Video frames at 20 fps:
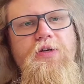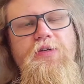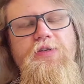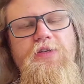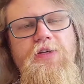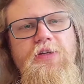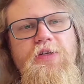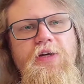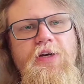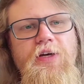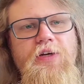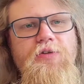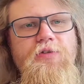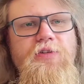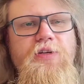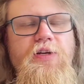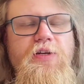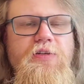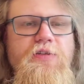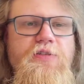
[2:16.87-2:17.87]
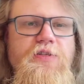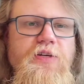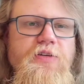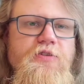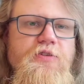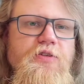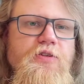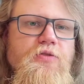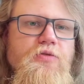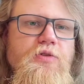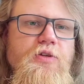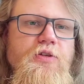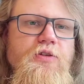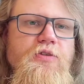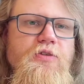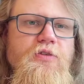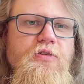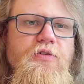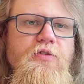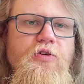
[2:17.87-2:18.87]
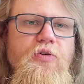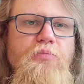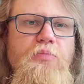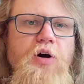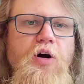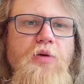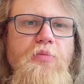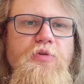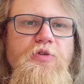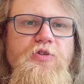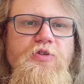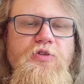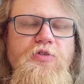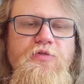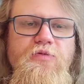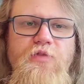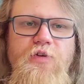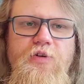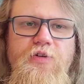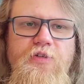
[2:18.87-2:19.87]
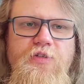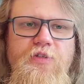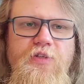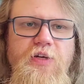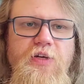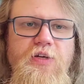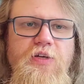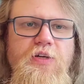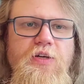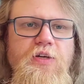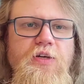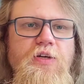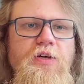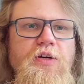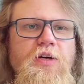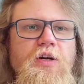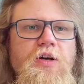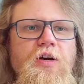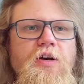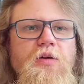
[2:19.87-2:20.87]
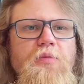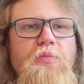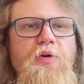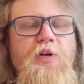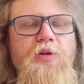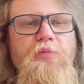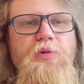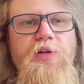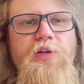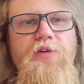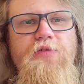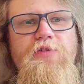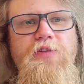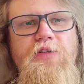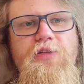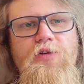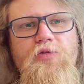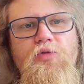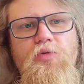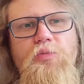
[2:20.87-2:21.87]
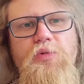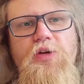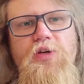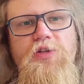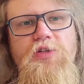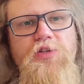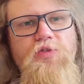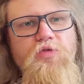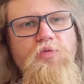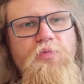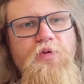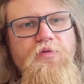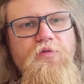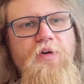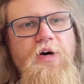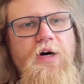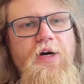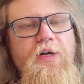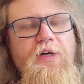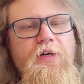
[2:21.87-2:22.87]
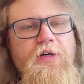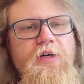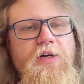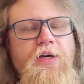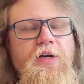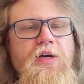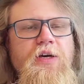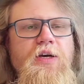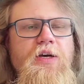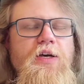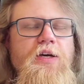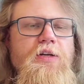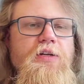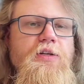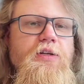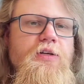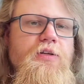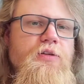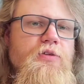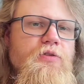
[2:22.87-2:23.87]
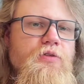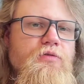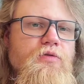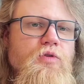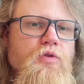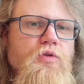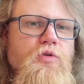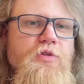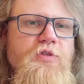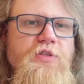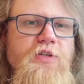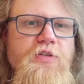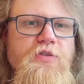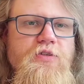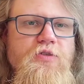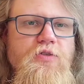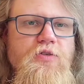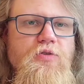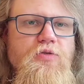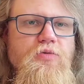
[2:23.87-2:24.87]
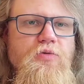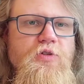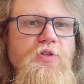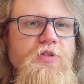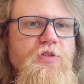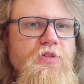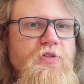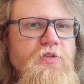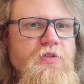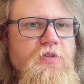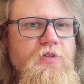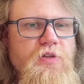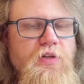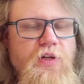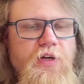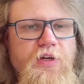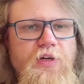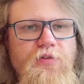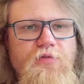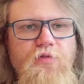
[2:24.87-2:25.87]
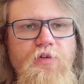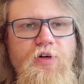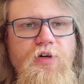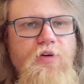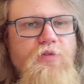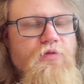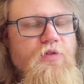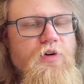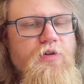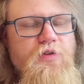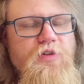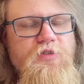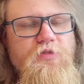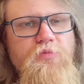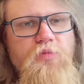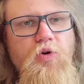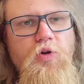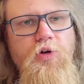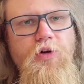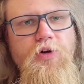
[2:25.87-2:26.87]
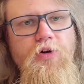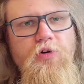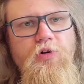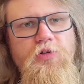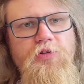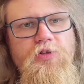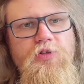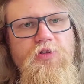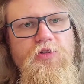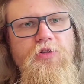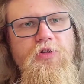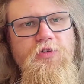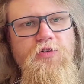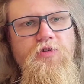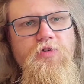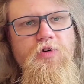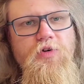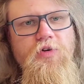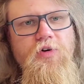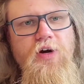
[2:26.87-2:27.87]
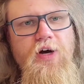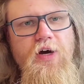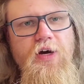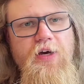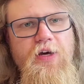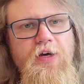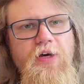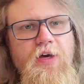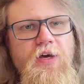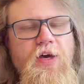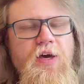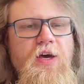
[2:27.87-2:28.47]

Seta kind of tells Setsuko that their mom is just very sick, but he believes that she will be fine. And then, of course, Setsuko, which is like a very small girl, she starts to cry.